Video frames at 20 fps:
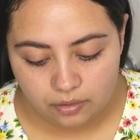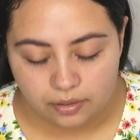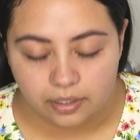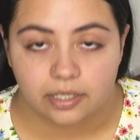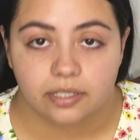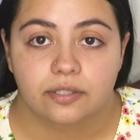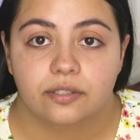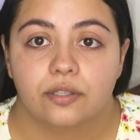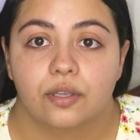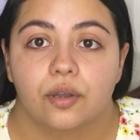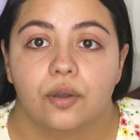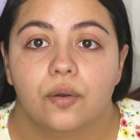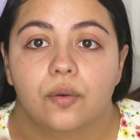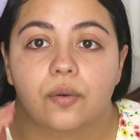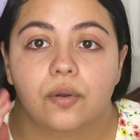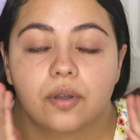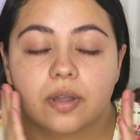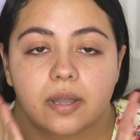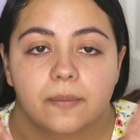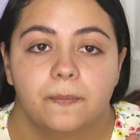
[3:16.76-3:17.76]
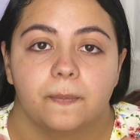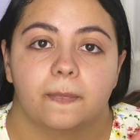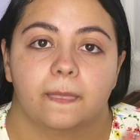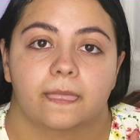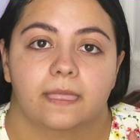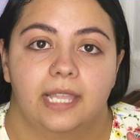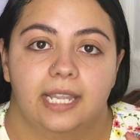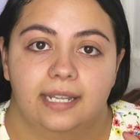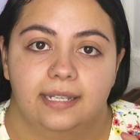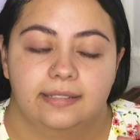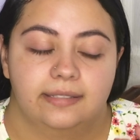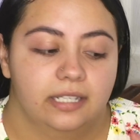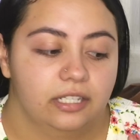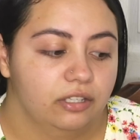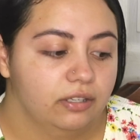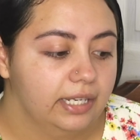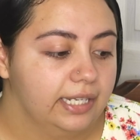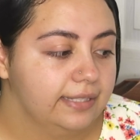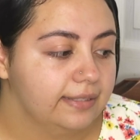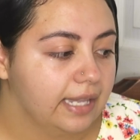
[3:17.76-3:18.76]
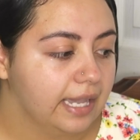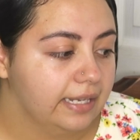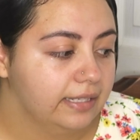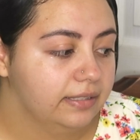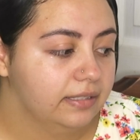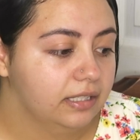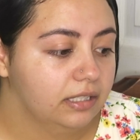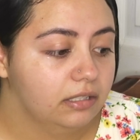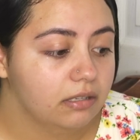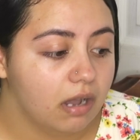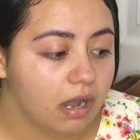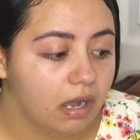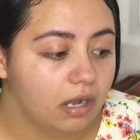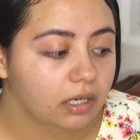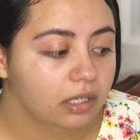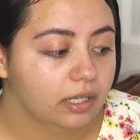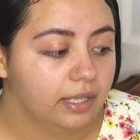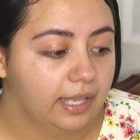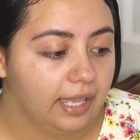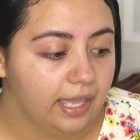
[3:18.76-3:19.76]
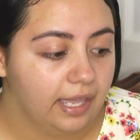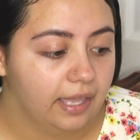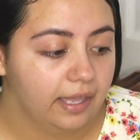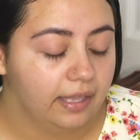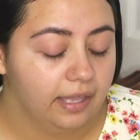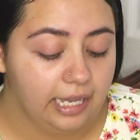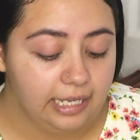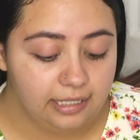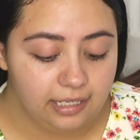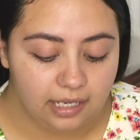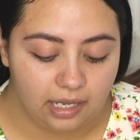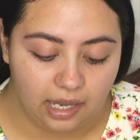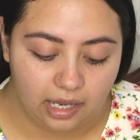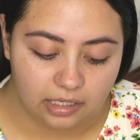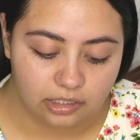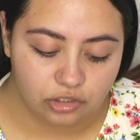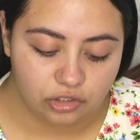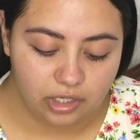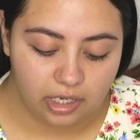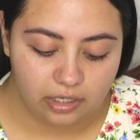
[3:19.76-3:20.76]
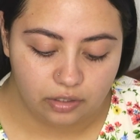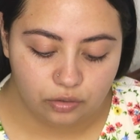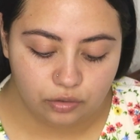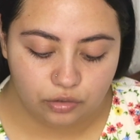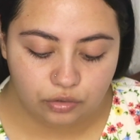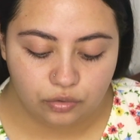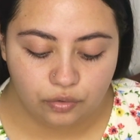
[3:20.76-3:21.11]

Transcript: Okay, so like I said, you guys, I did not get any eyeshadow,